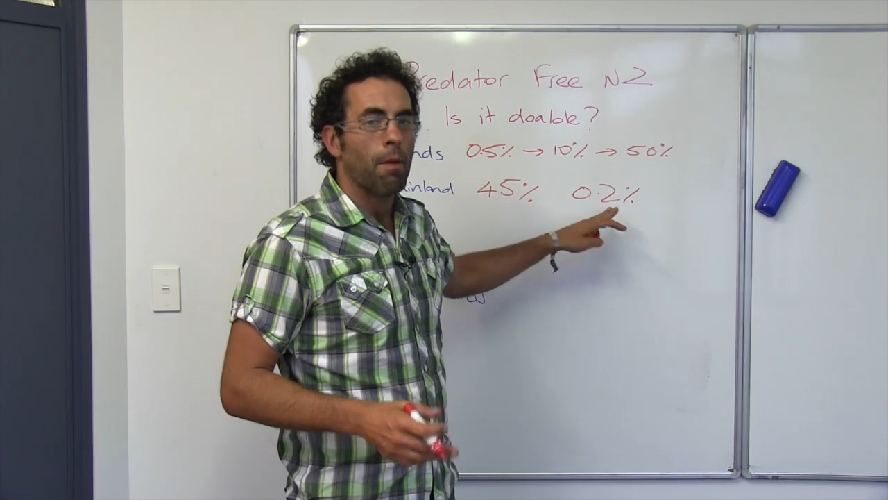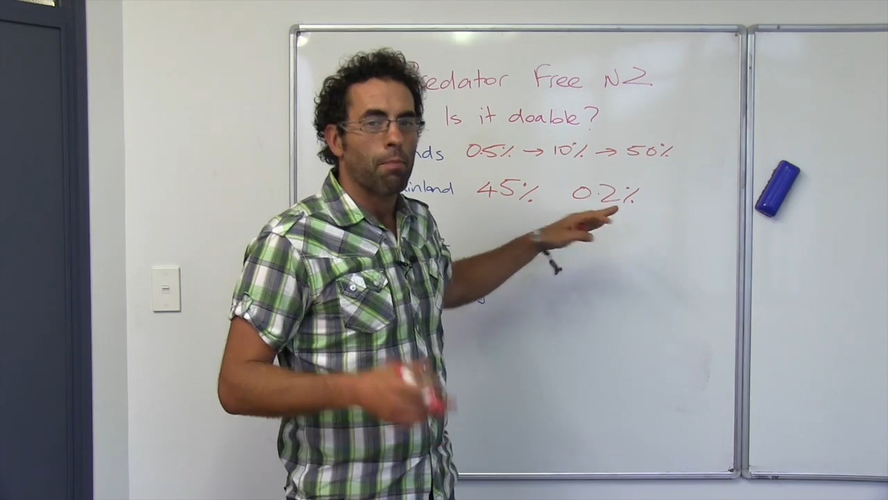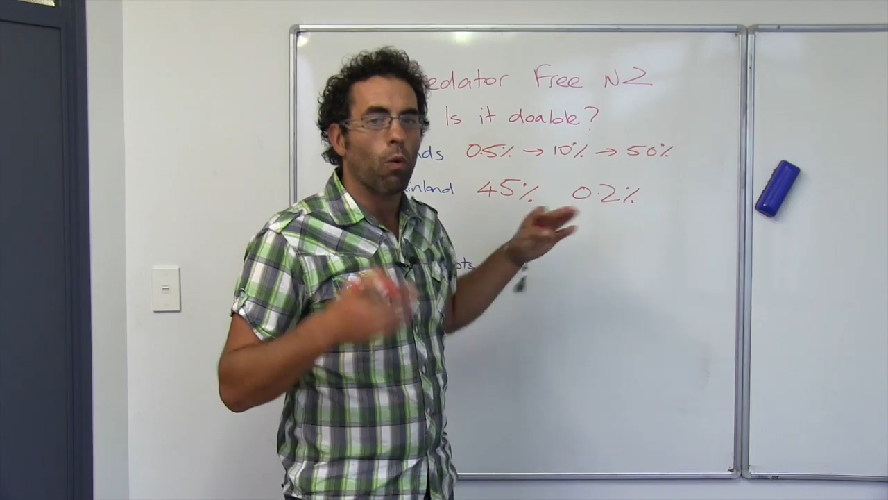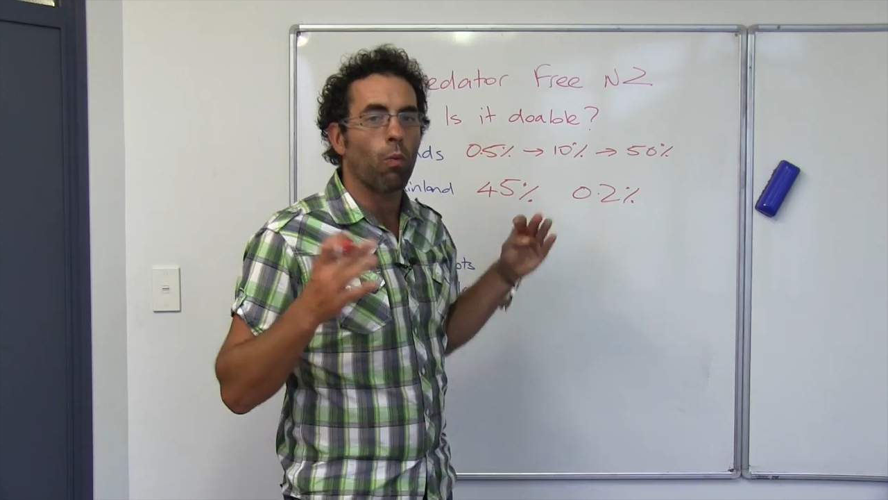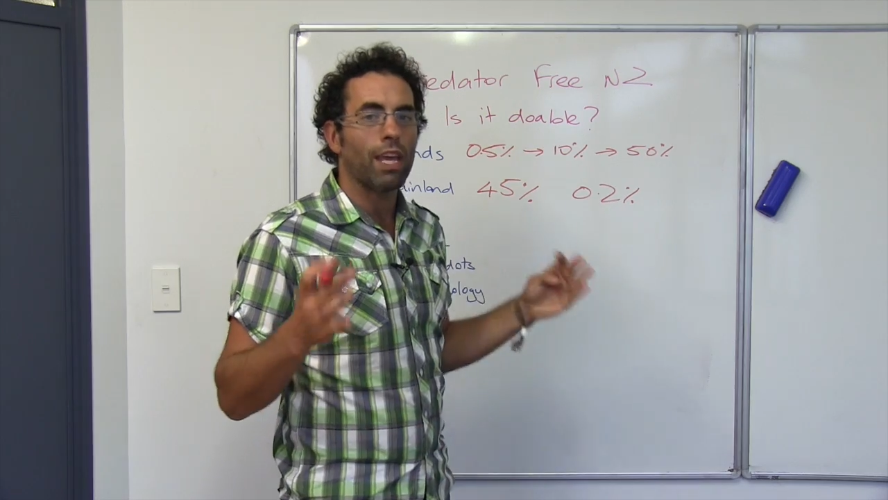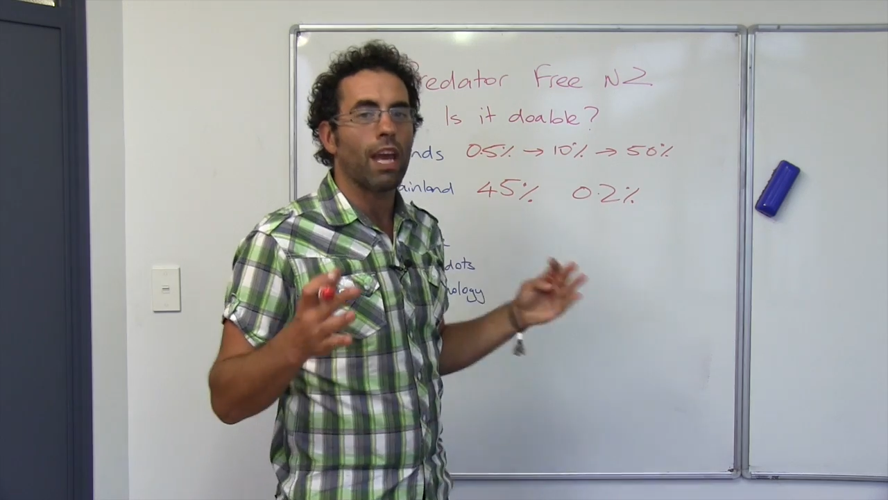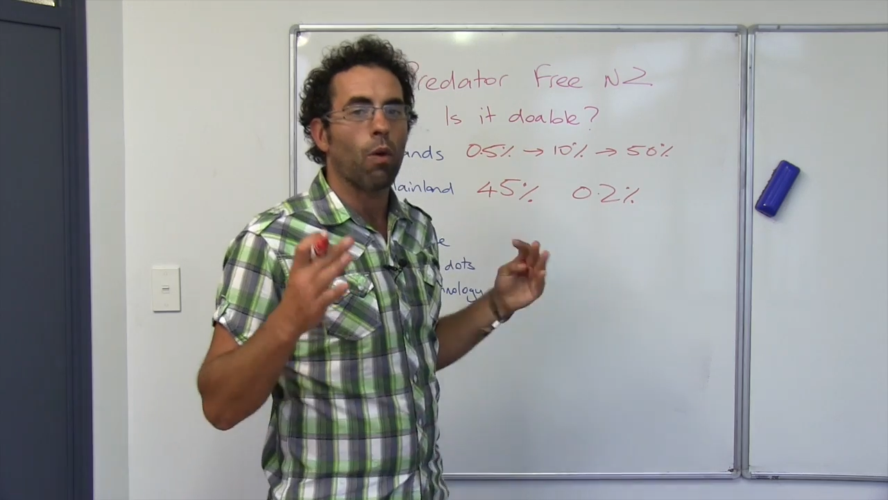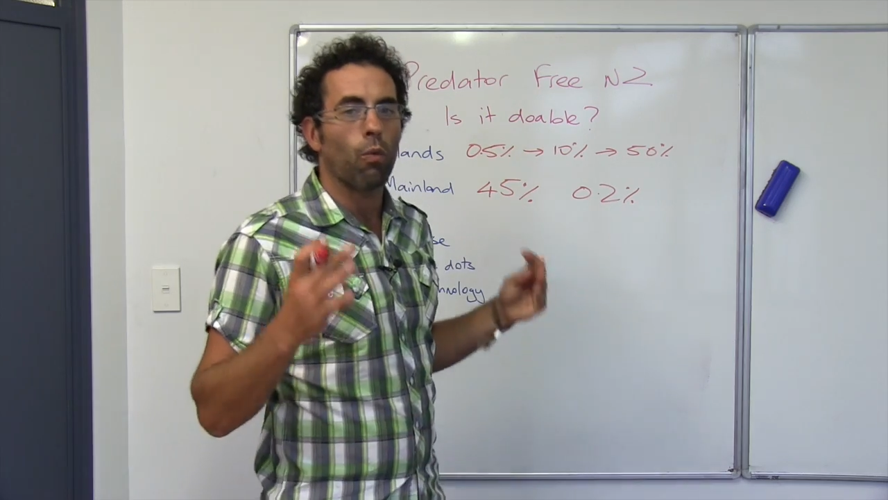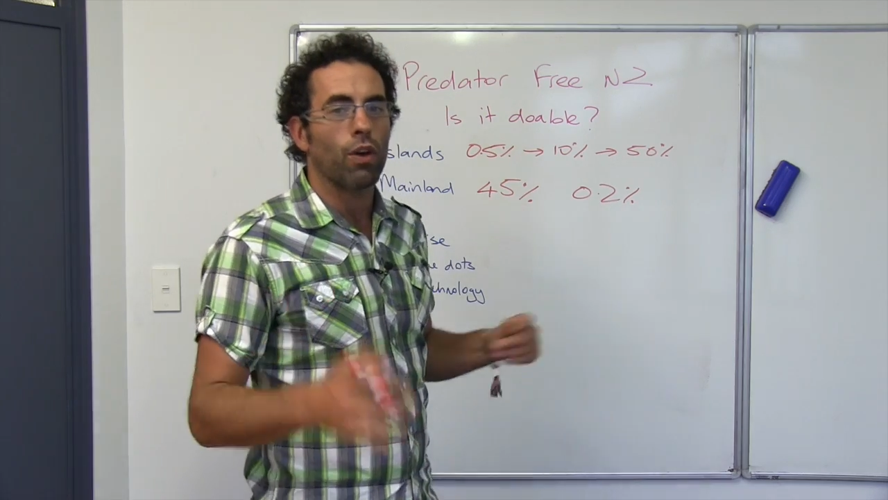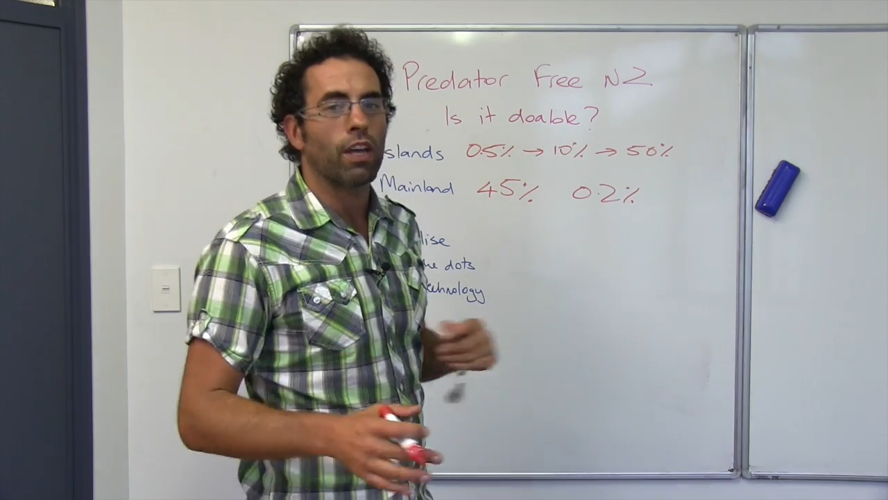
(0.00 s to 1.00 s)
But we
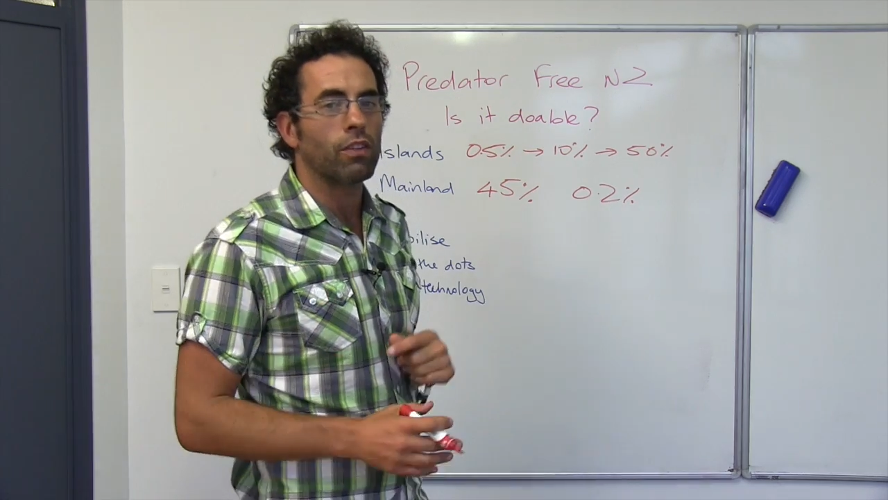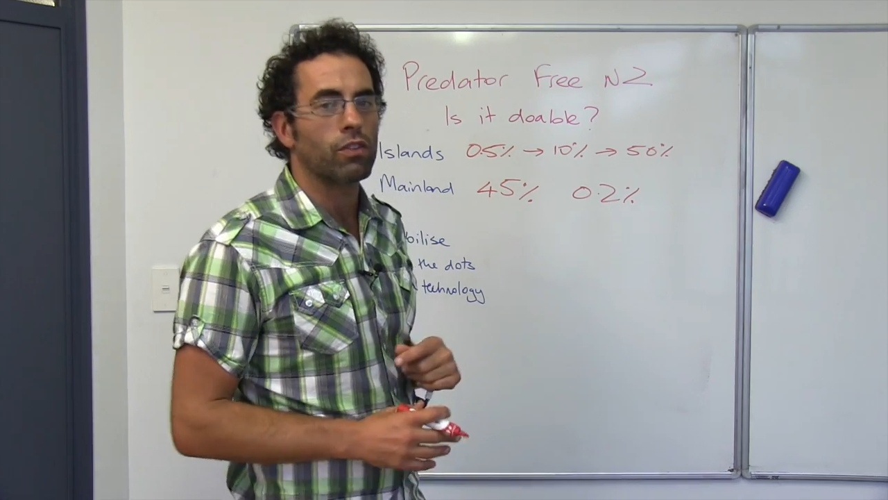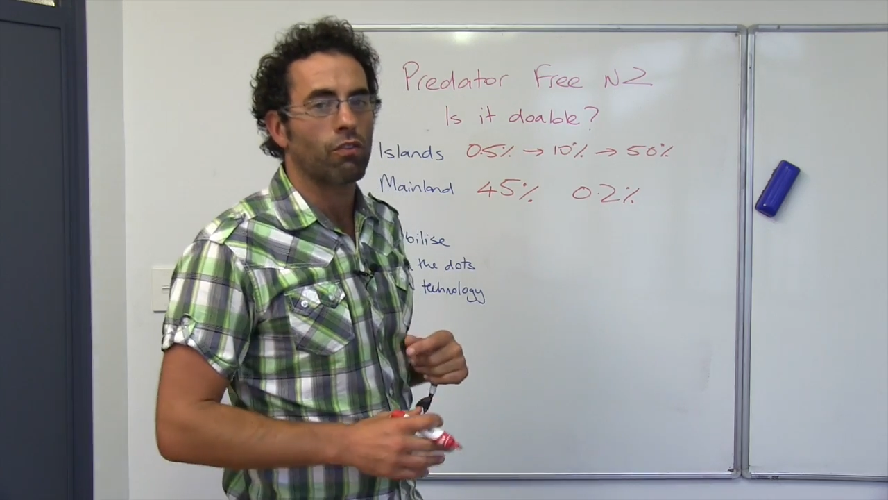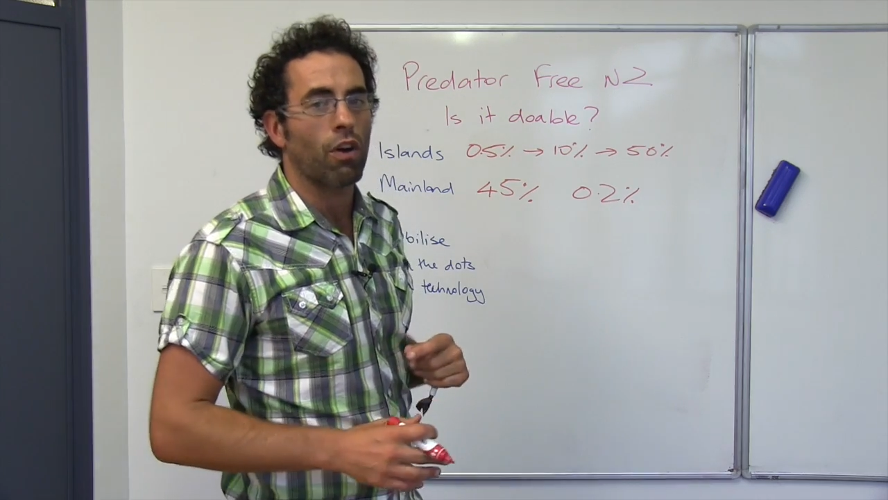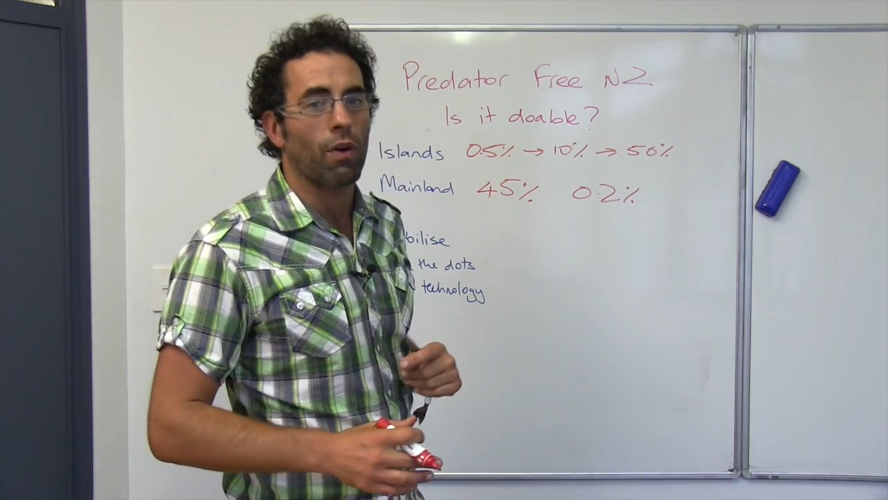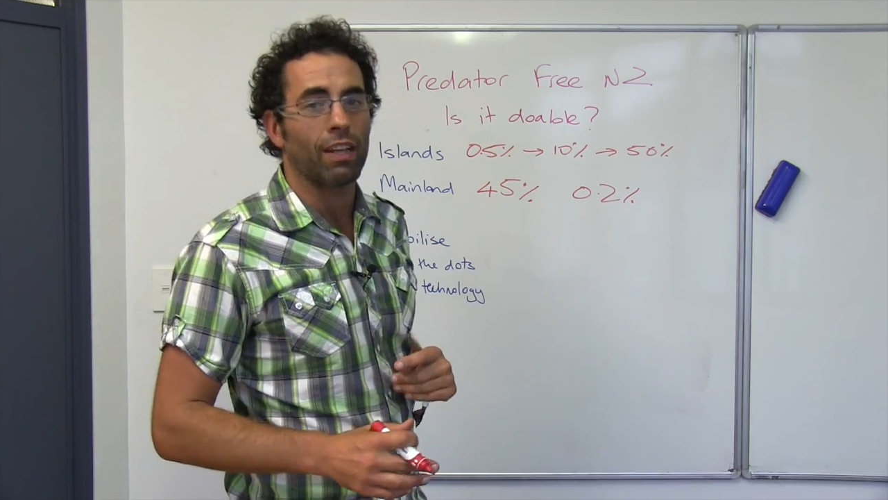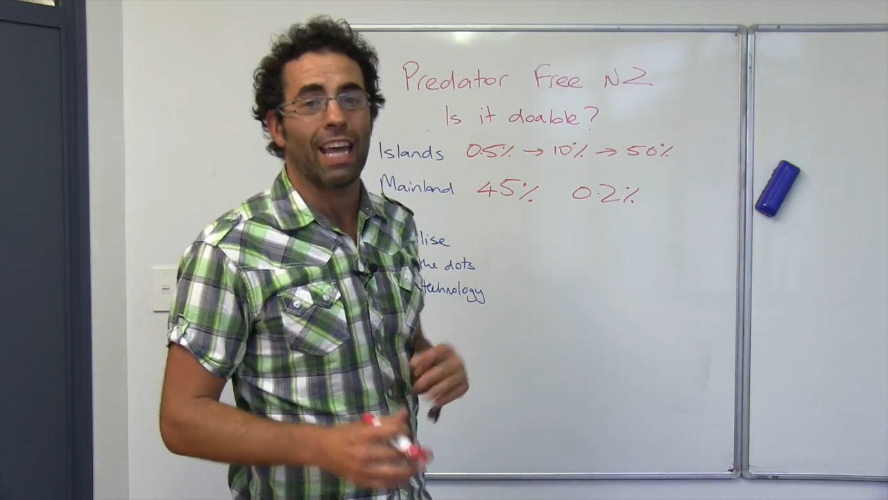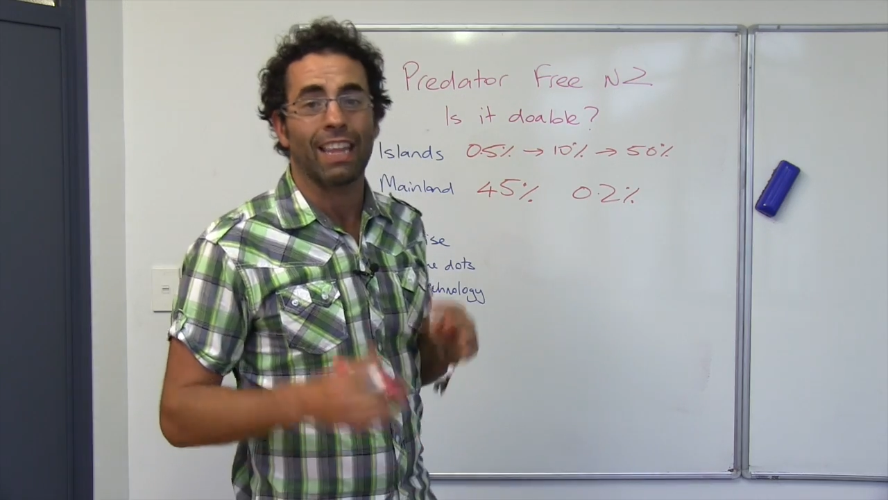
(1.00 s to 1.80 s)
are working to grow it,